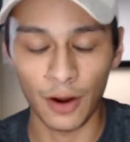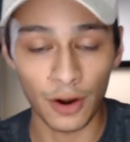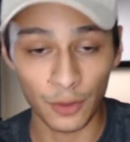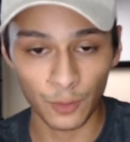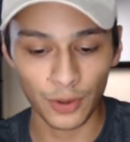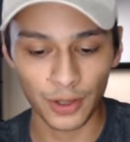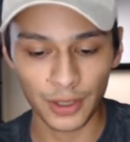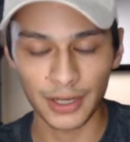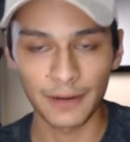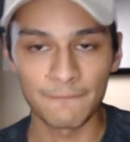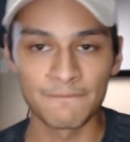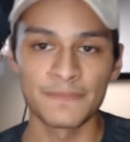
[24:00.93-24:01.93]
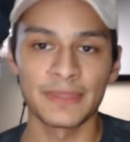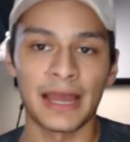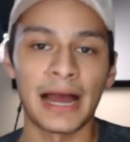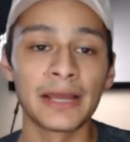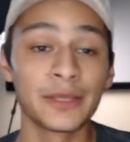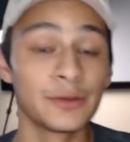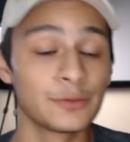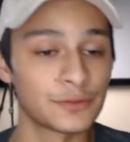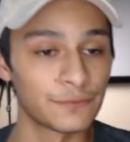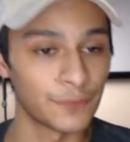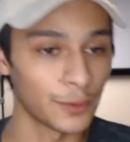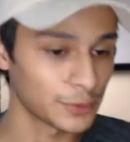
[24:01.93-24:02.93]
artwork, I use
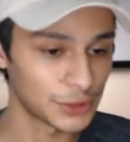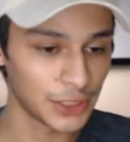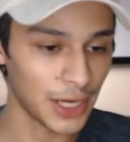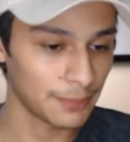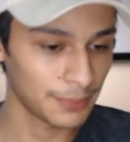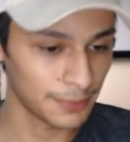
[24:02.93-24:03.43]
Photoshop.